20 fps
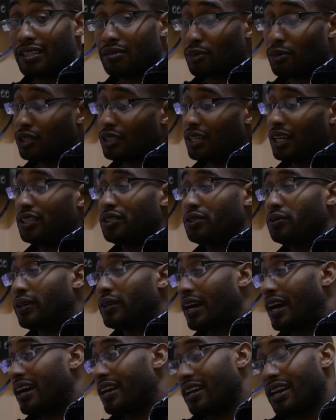as much as you
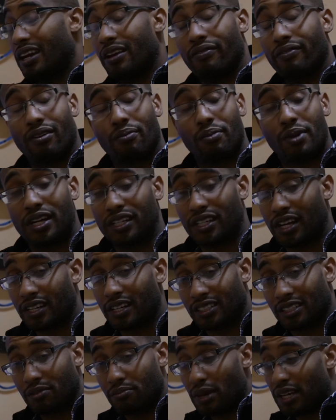can. Information
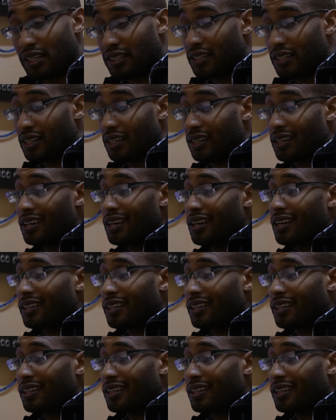is the best thing.